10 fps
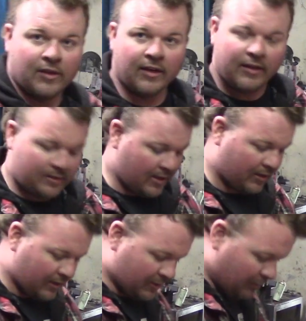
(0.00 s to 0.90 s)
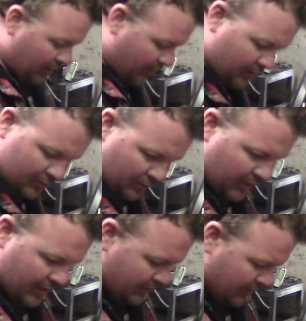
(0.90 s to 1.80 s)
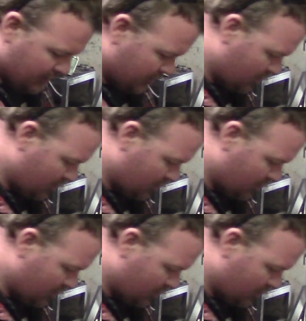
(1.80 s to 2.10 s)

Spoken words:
So I'm going to take this apart so that it doesn't